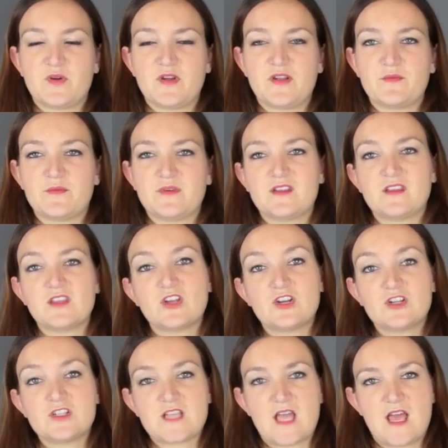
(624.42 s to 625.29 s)
point, really
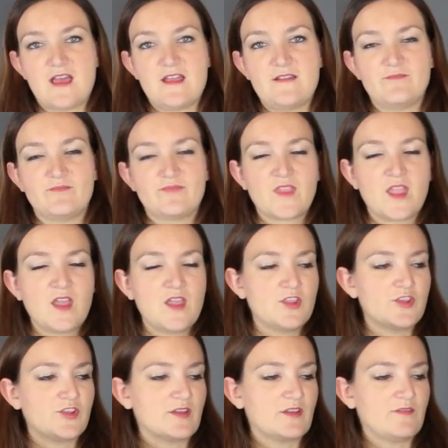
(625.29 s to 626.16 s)
you're done.
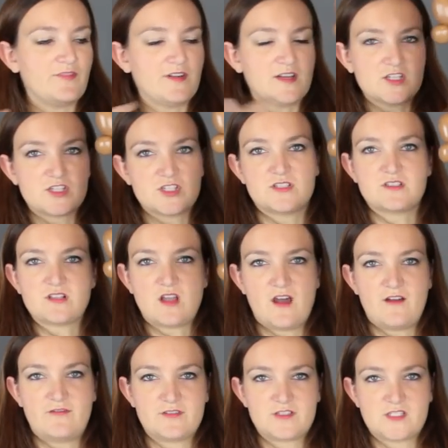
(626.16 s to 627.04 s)
You can finish this
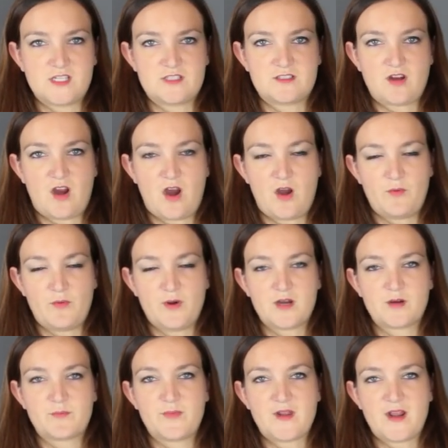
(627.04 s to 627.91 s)
off with just
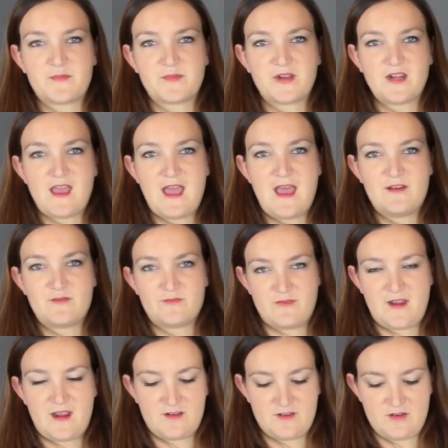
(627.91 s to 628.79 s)
artwork, but I'm gonna add a
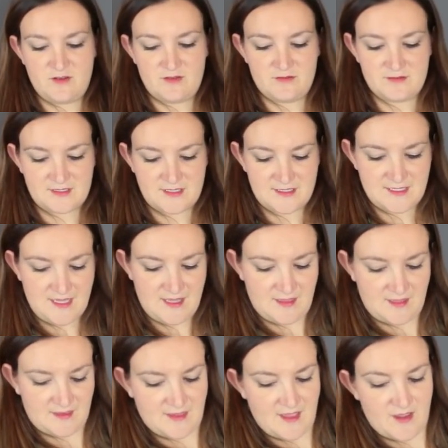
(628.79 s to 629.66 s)
red nose because I
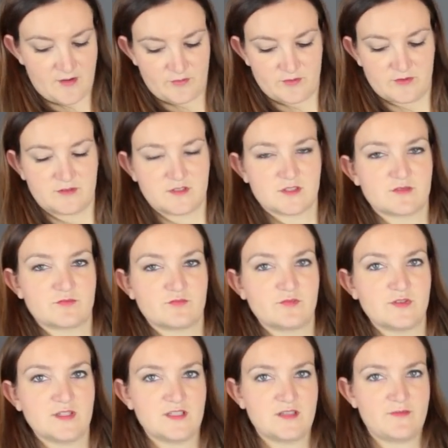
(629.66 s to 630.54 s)
think that would just
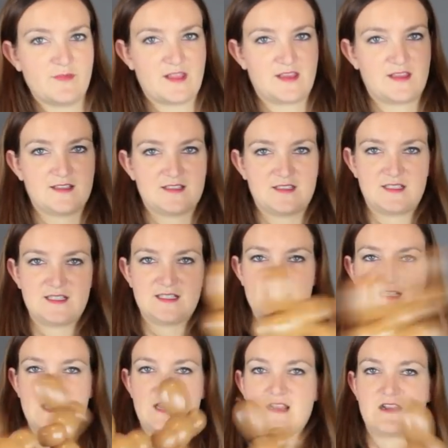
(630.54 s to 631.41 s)
really make this
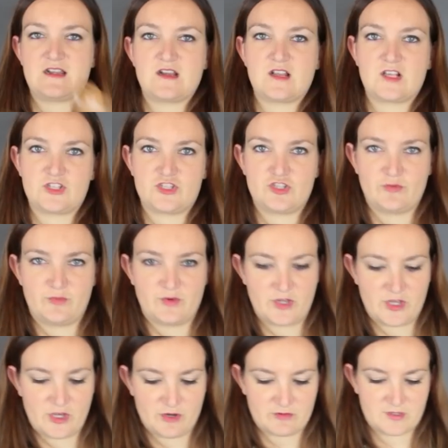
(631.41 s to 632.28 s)
design
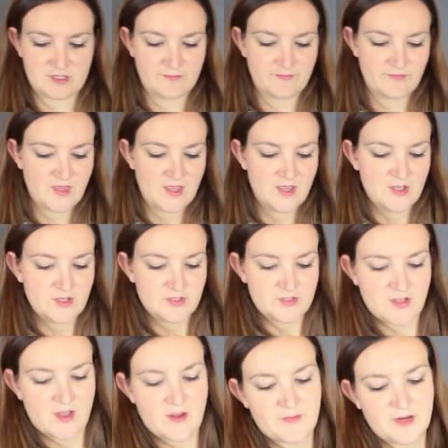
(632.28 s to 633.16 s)
super cute.
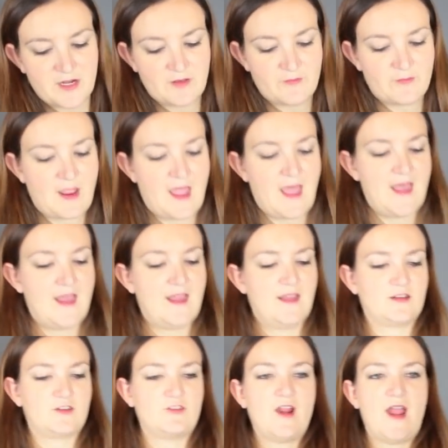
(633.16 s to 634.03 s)
So I'm gonna
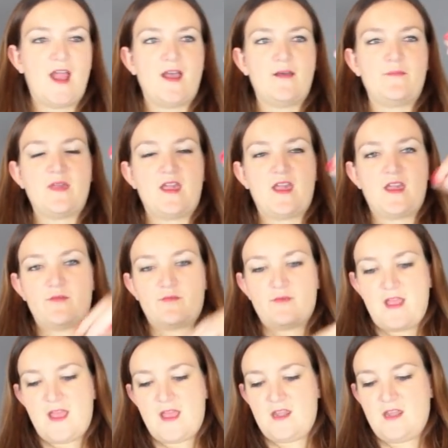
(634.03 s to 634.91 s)
uh, grab a
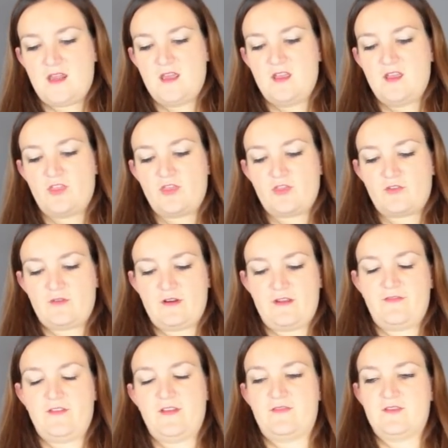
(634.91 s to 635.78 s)
red
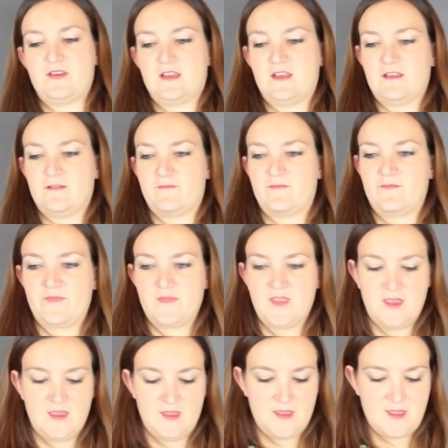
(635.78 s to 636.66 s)
three fifty
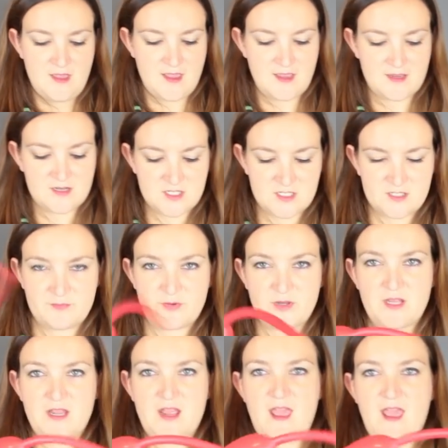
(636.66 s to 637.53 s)
and just
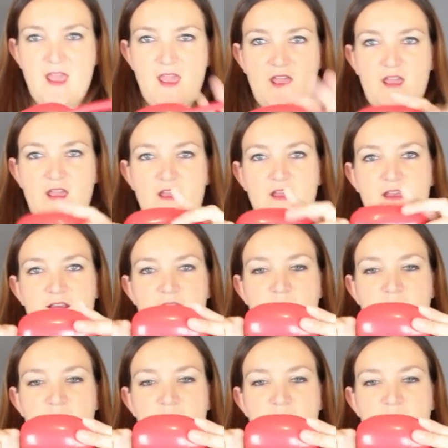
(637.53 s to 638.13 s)
put a